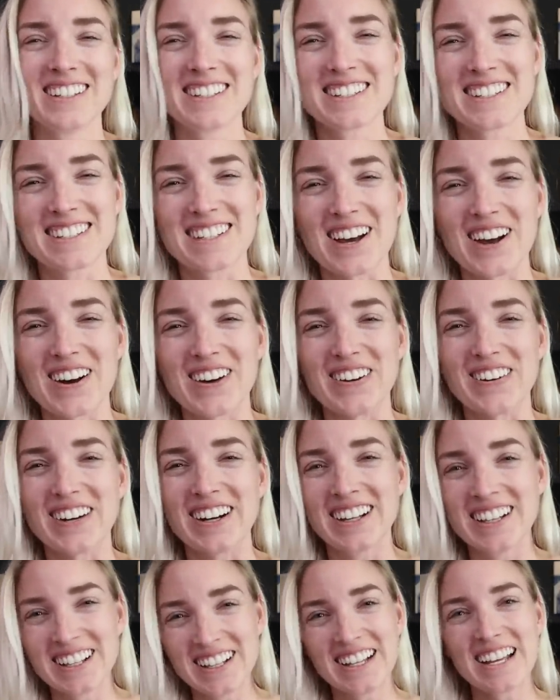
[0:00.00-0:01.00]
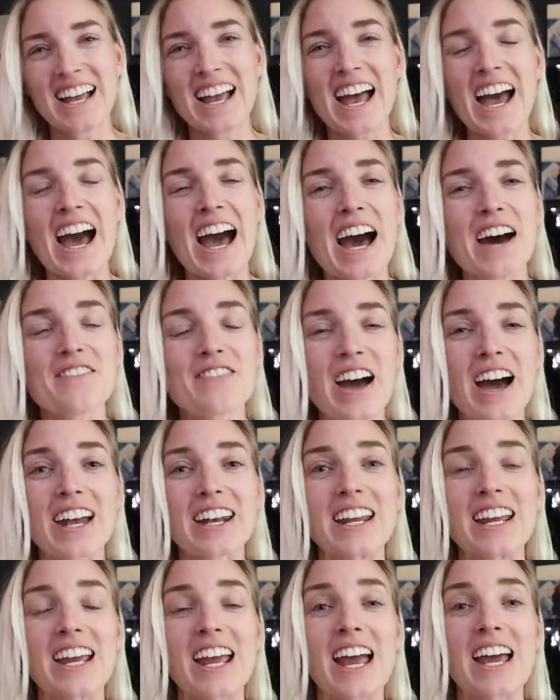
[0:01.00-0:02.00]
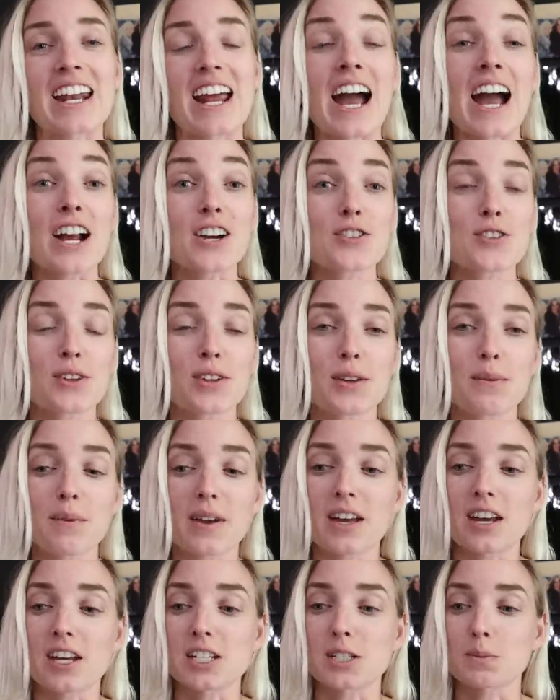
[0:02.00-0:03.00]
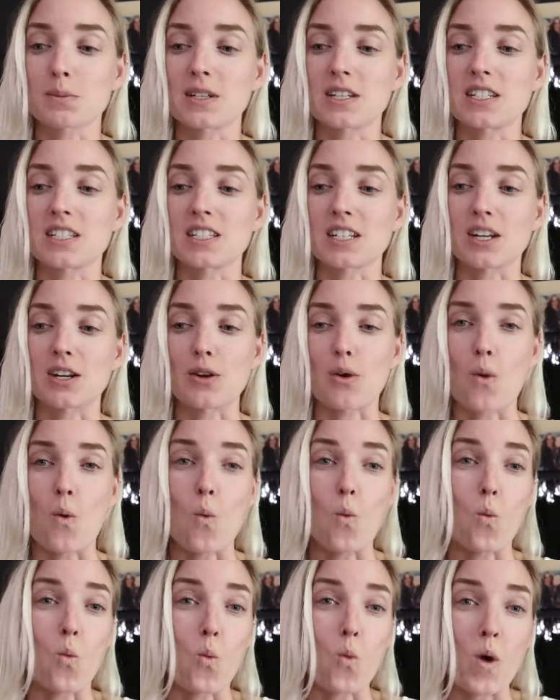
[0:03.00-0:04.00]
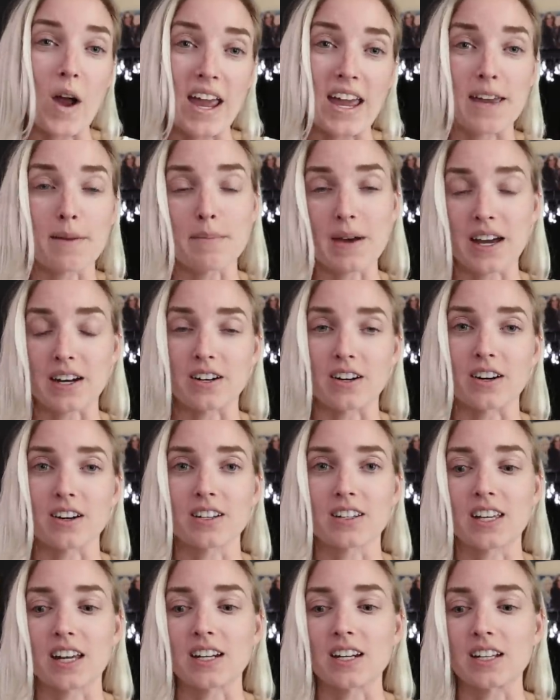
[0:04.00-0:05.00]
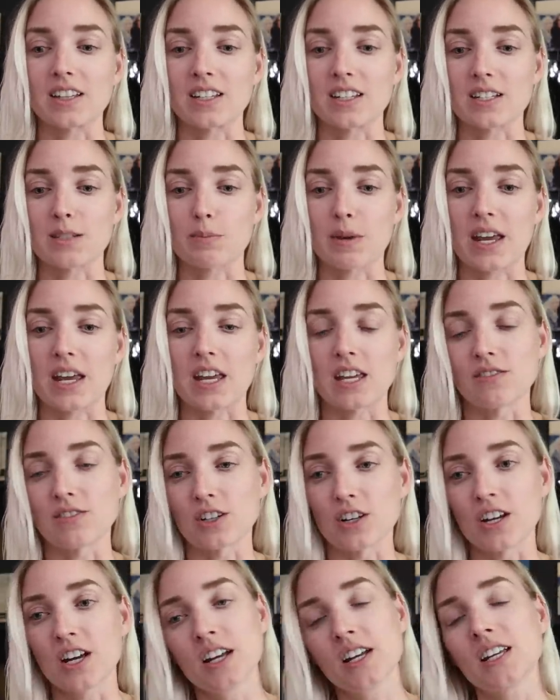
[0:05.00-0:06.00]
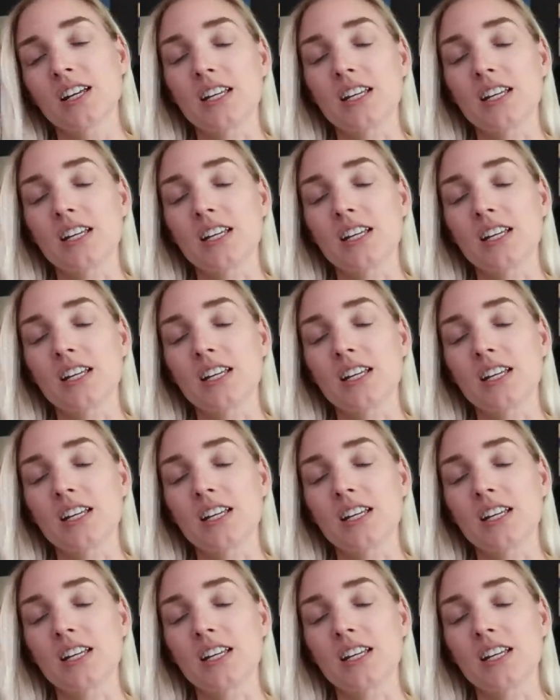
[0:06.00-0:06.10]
So have at it. And actually my husband did way better getting this behavior.